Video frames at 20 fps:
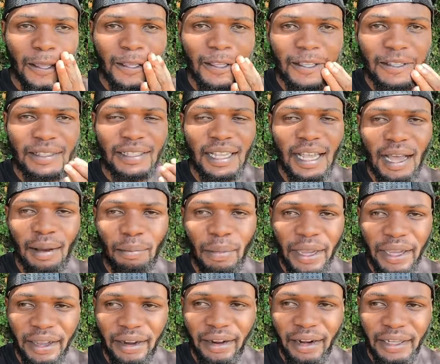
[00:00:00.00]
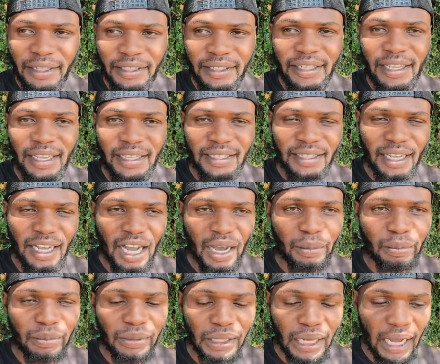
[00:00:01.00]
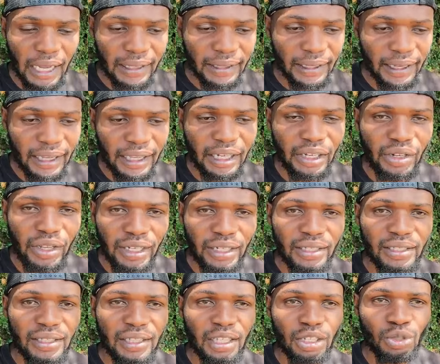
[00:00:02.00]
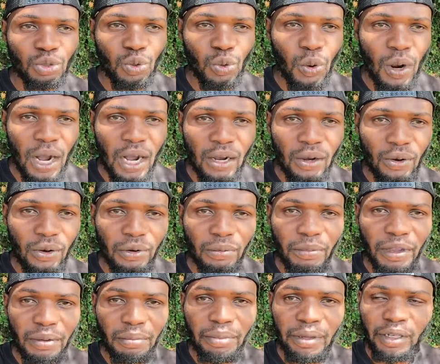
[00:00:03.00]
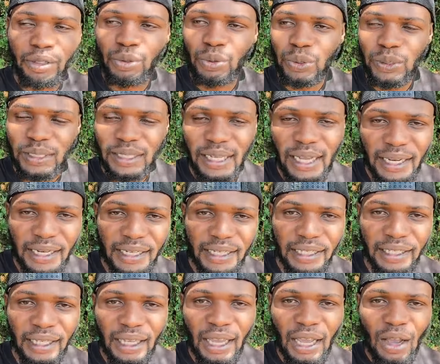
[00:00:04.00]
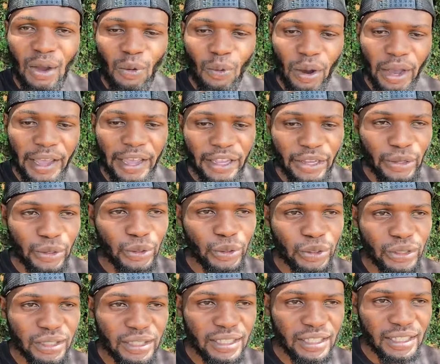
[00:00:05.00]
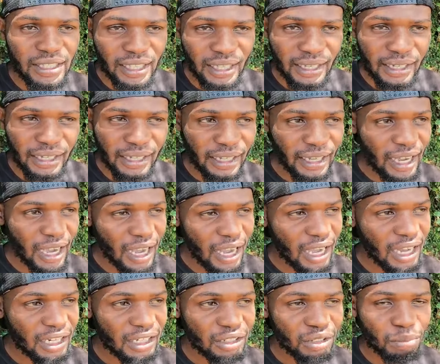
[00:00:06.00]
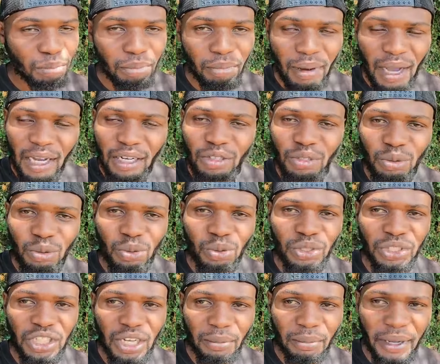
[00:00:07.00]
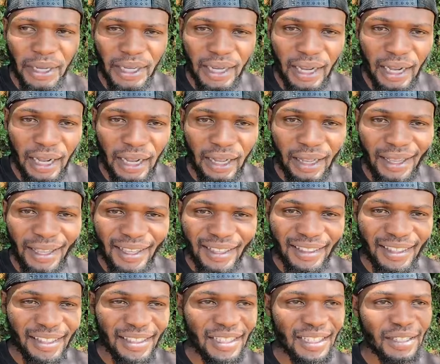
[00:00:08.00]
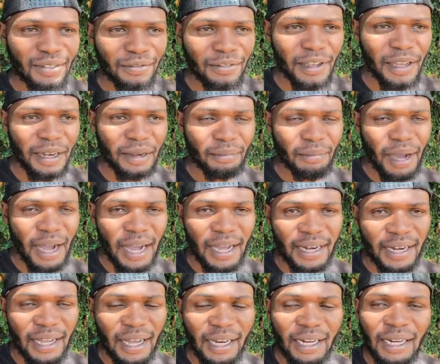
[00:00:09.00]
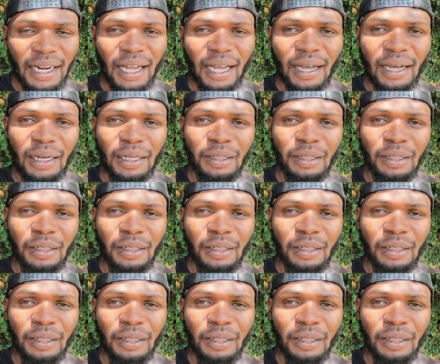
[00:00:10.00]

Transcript: he's a migrant, he has come there in the United States to work or maybe to study. Why are you sending her back to Jamaica? This is very bad, and